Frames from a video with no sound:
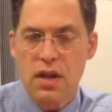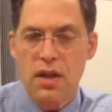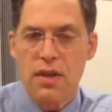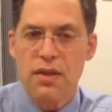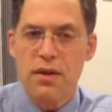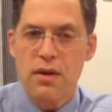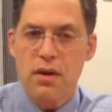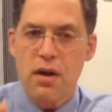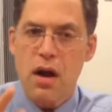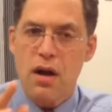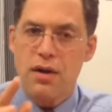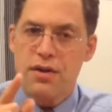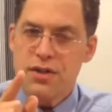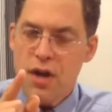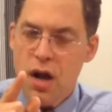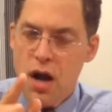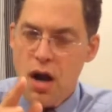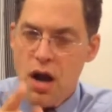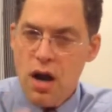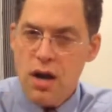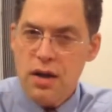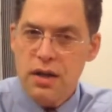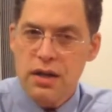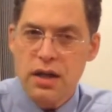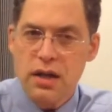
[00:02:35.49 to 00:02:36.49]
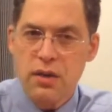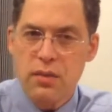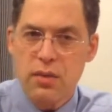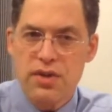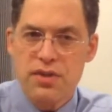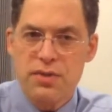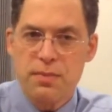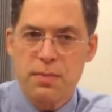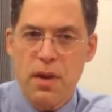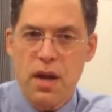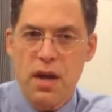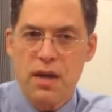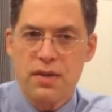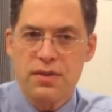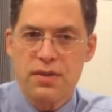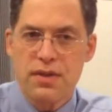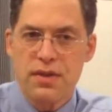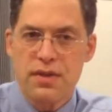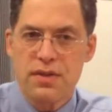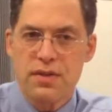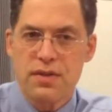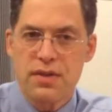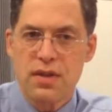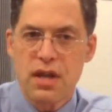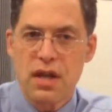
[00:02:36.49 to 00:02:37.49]
There are targeted
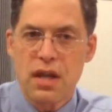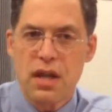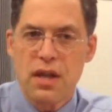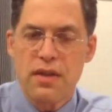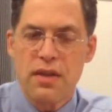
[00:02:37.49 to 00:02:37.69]
responses